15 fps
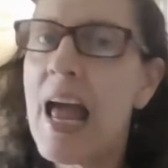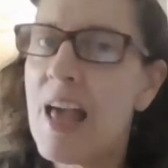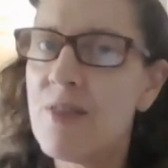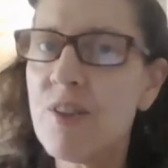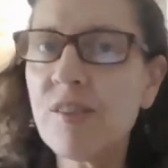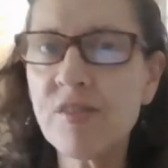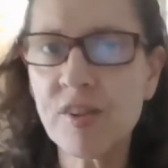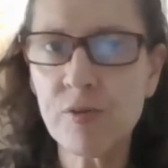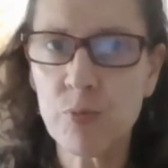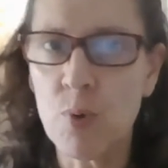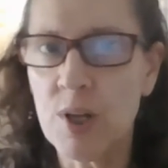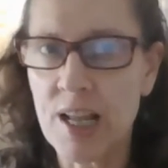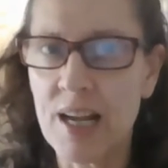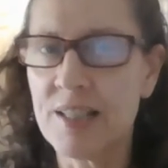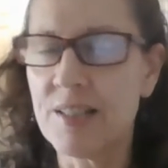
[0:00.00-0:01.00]
And this is
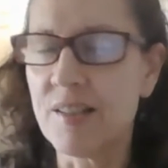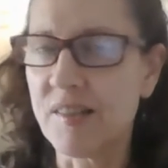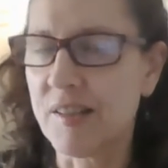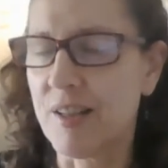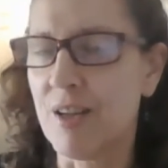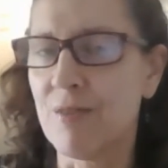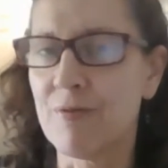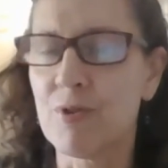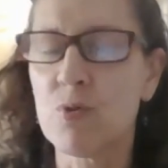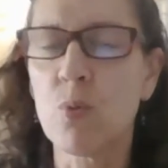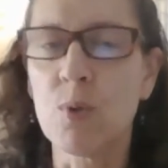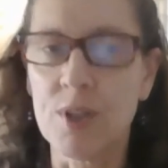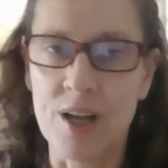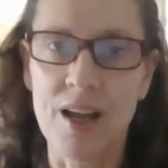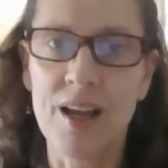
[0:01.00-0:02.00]
what I discovered
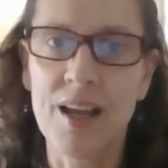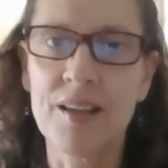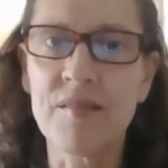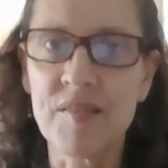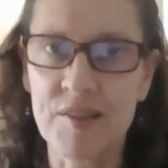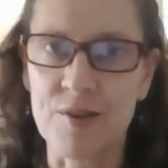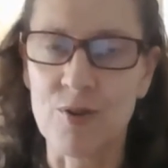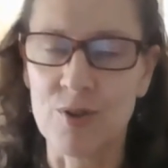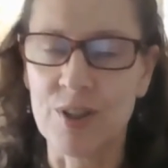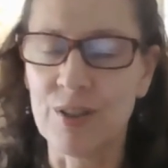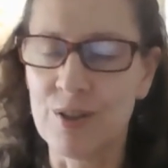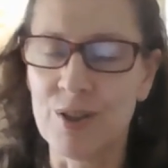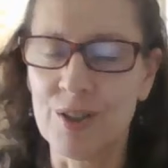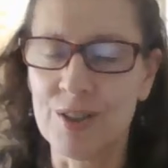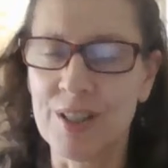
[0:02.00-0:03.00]
when I started
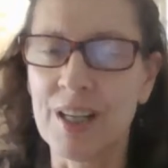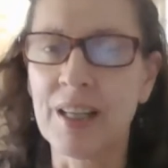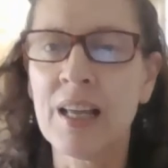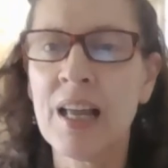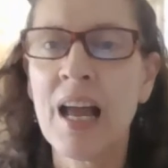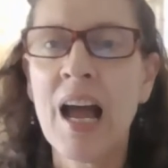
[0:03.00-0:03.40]
gardening.